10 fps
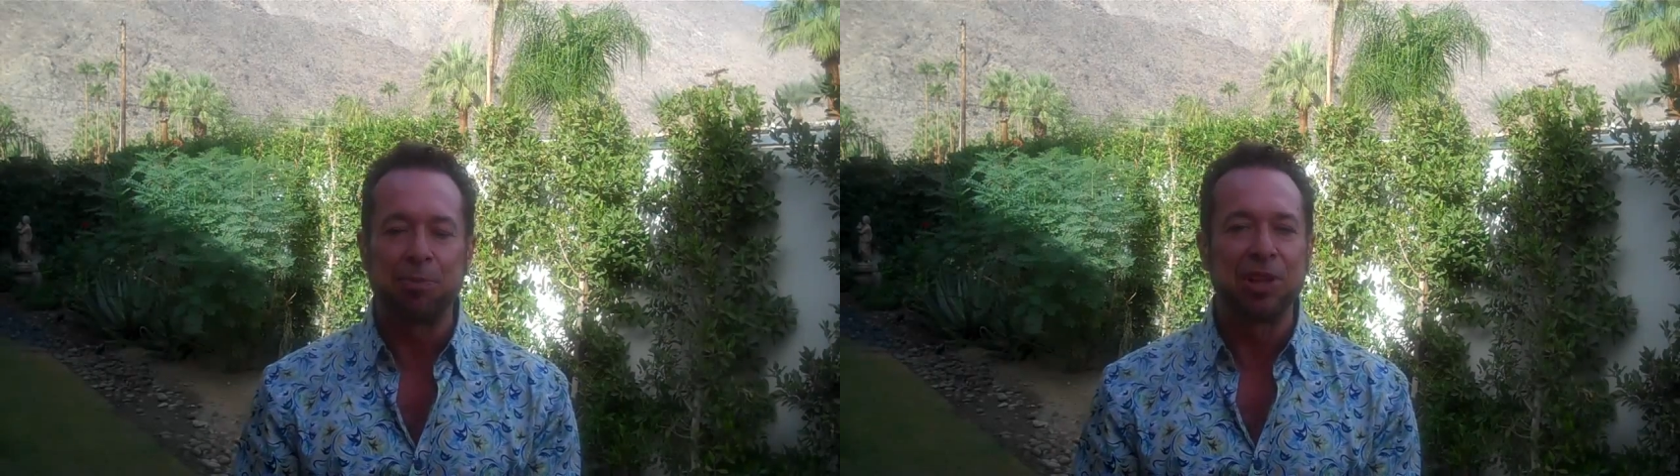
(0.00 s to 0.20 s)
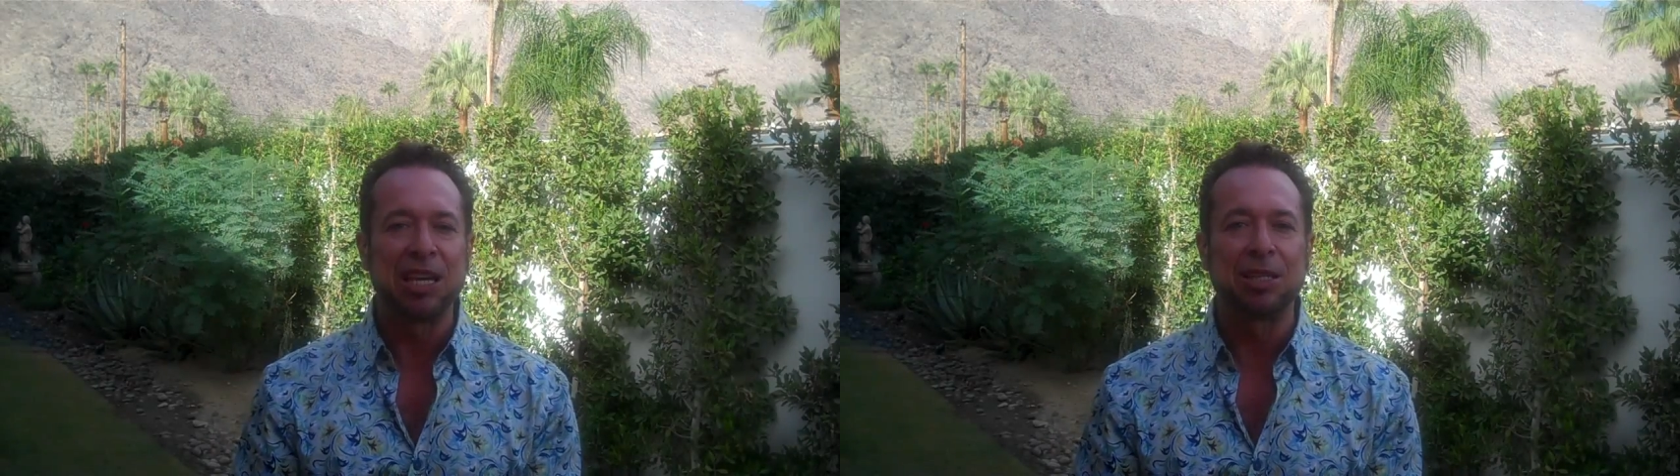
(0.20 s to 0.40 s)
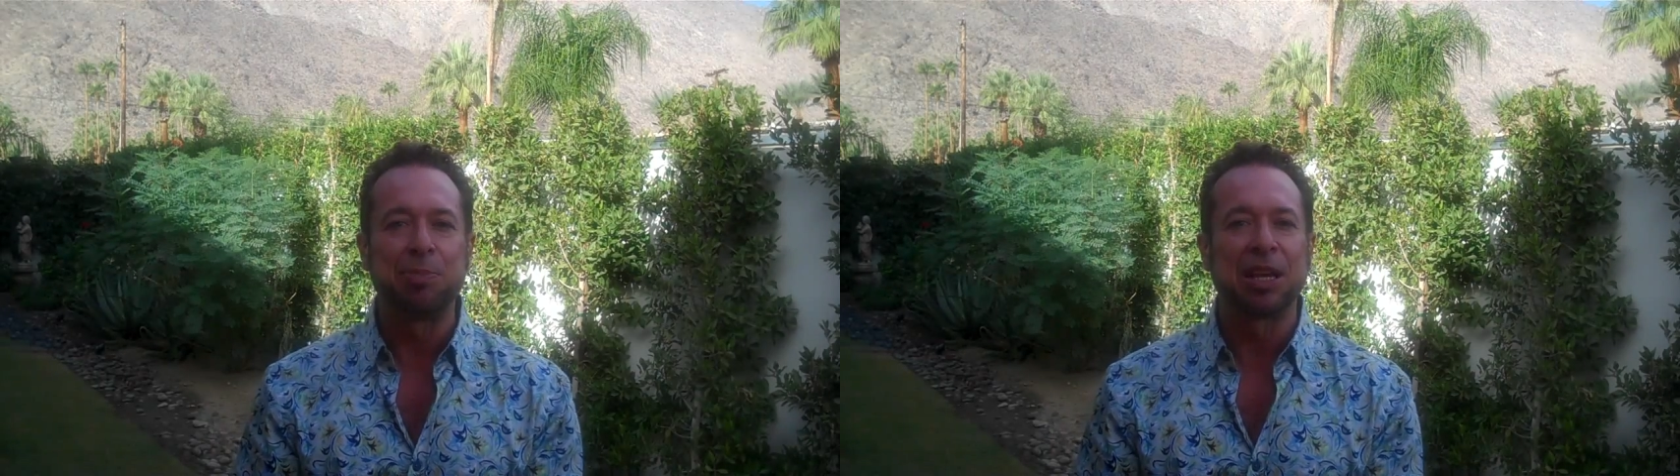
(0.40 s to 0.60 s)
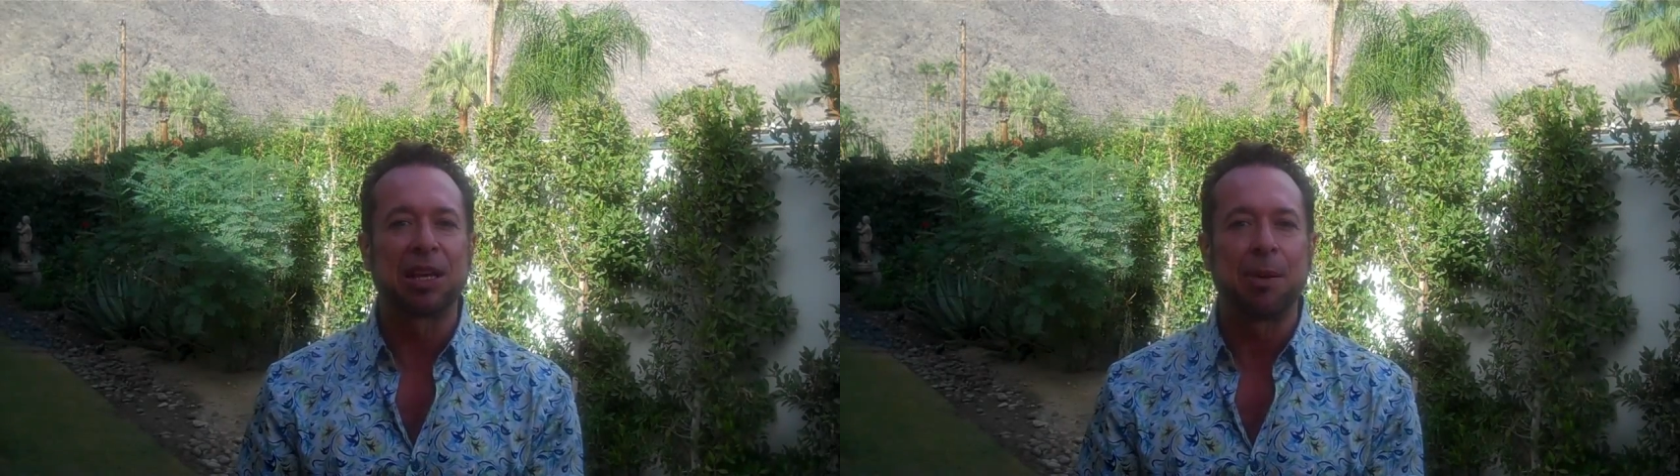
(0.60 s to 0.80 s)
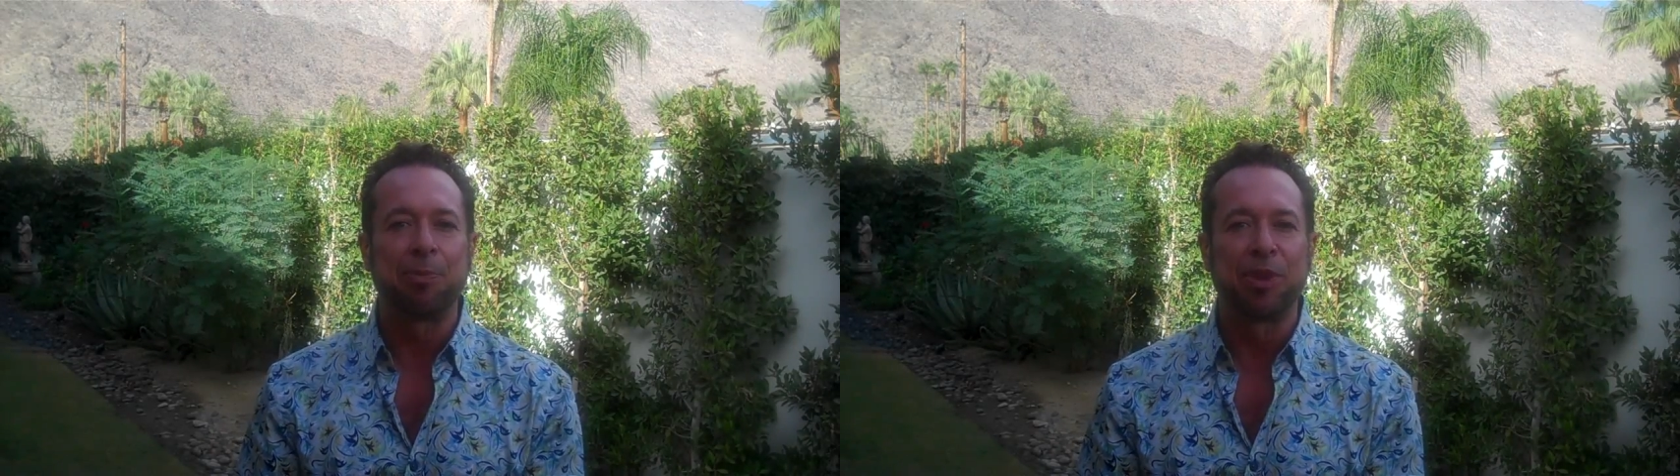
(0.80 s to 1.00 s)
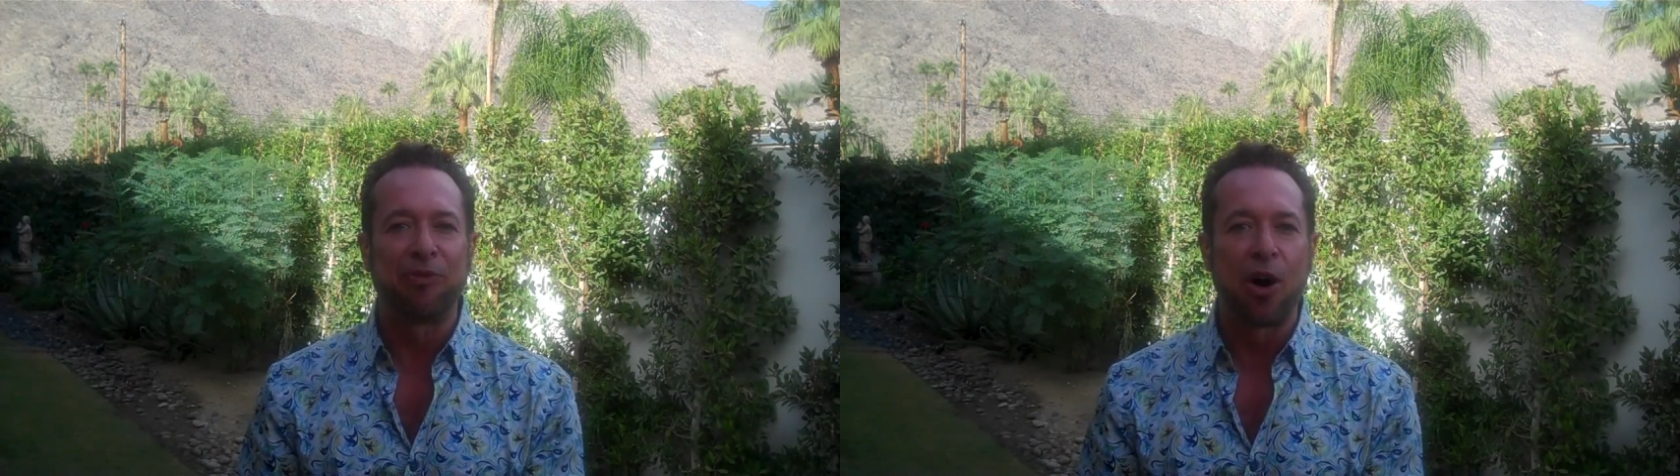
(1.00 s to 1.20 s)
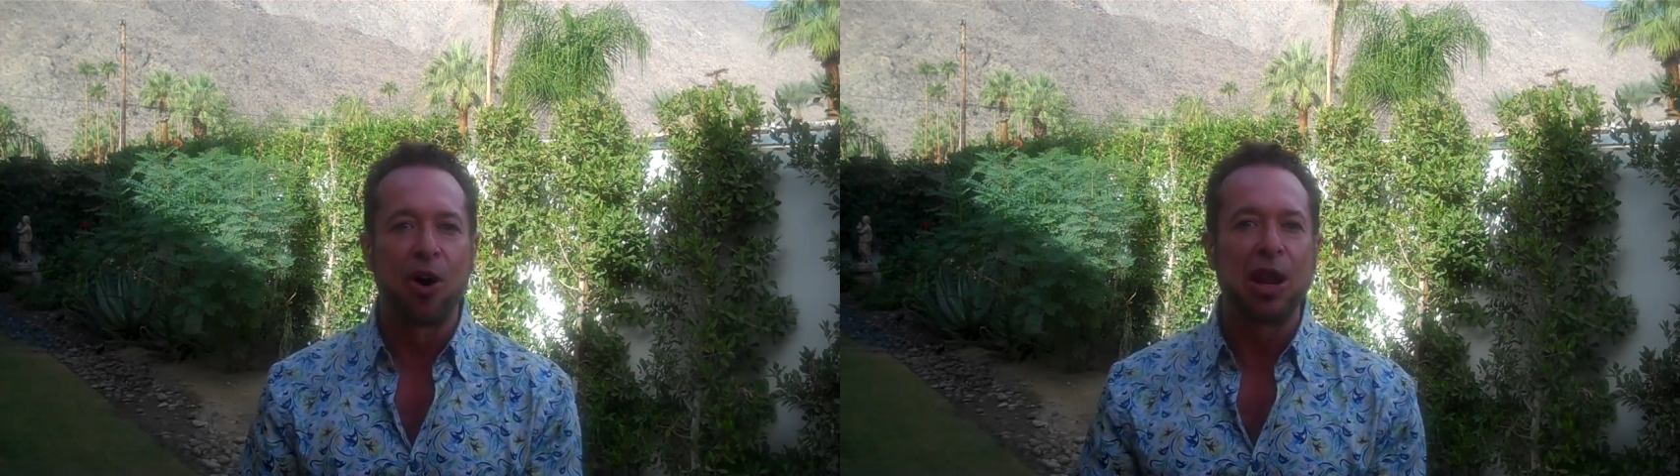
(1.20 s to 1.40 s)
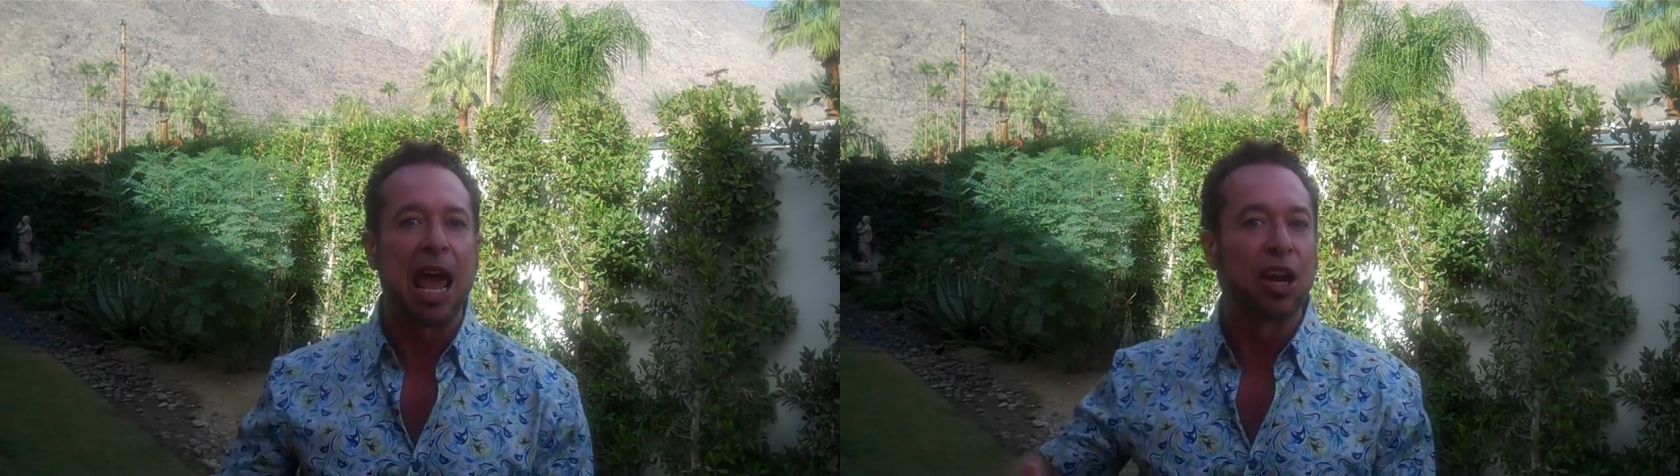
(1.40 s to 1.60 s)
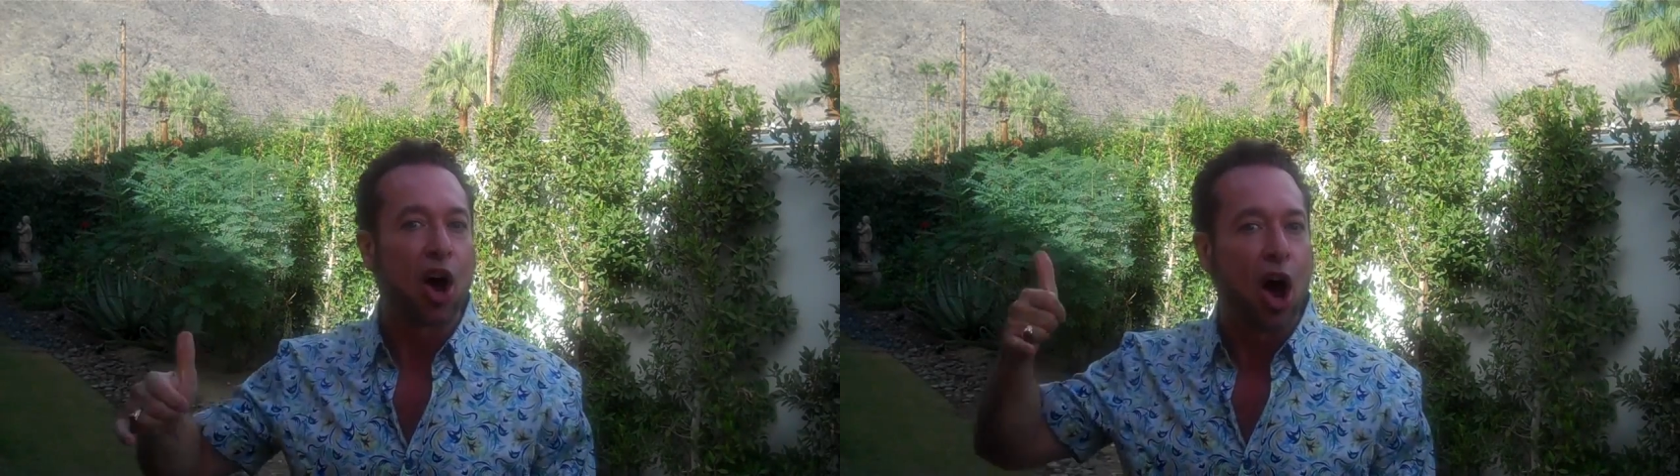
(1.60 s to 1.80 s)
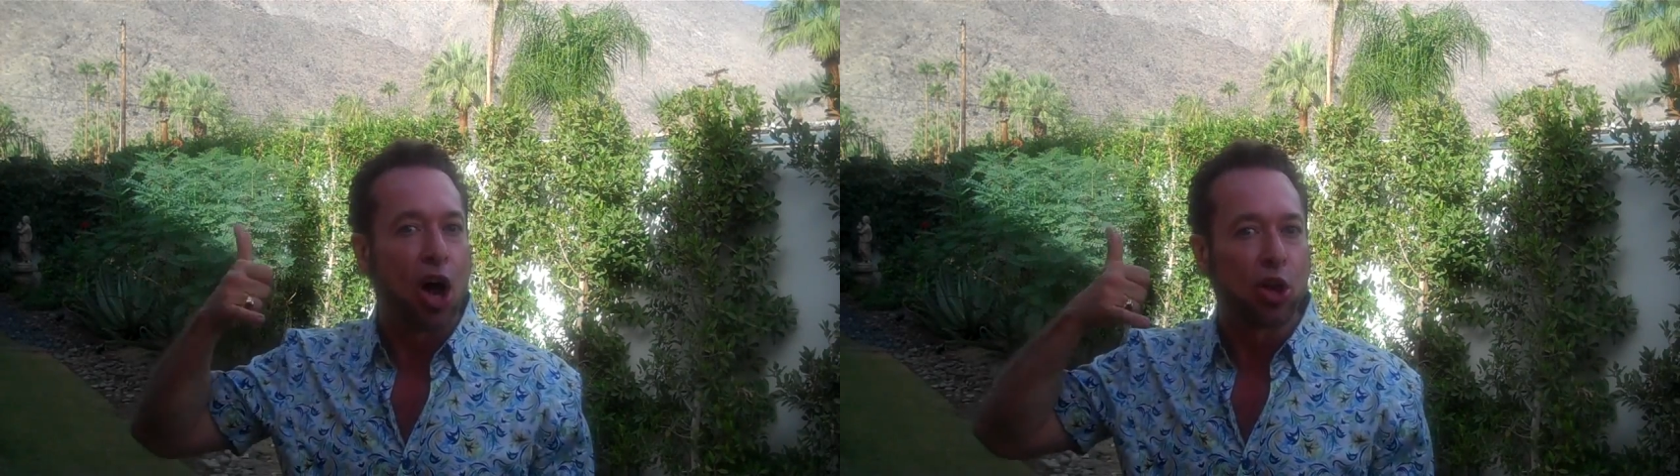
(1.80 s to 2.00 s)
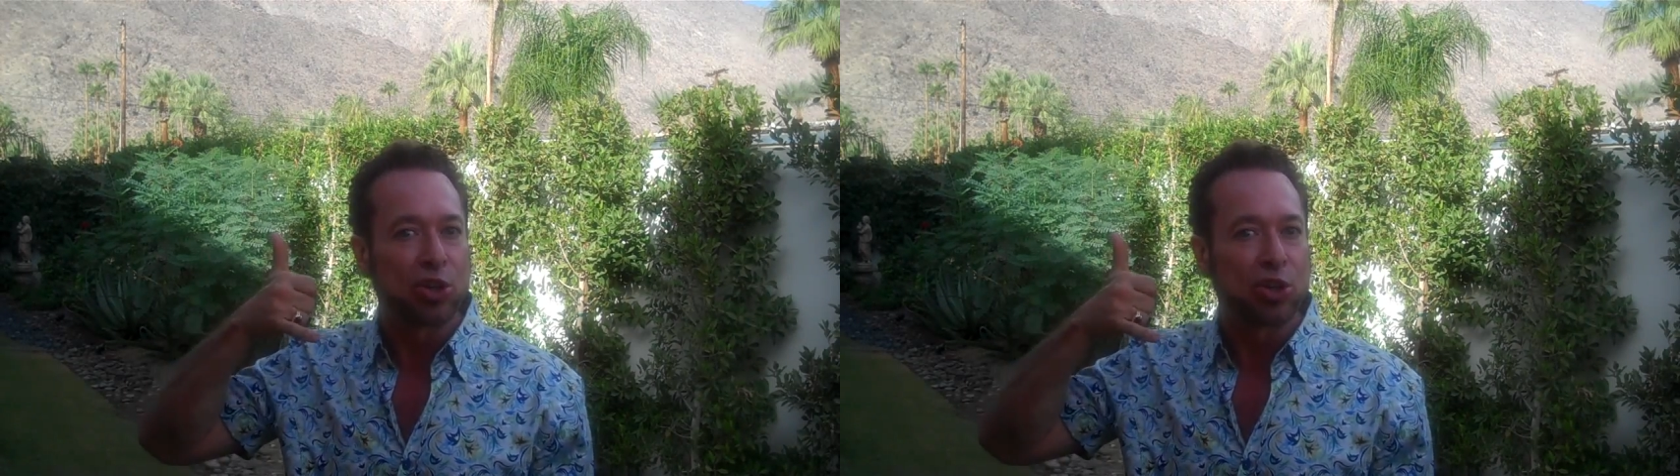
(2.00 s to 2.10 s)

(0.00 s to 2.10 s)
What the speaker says: please pick up the phone and call or